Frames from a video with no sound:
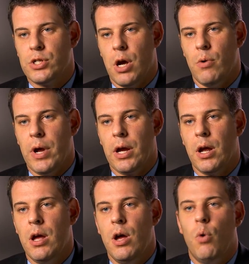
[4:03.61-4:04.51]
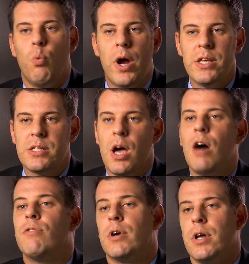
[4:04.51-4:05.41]
going, what is
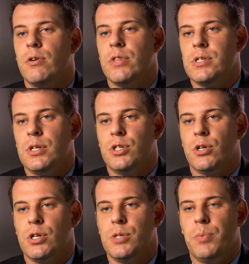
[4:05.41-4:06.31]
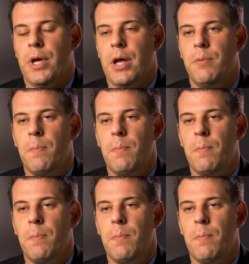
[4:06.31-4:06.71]
covered under this insurance plan.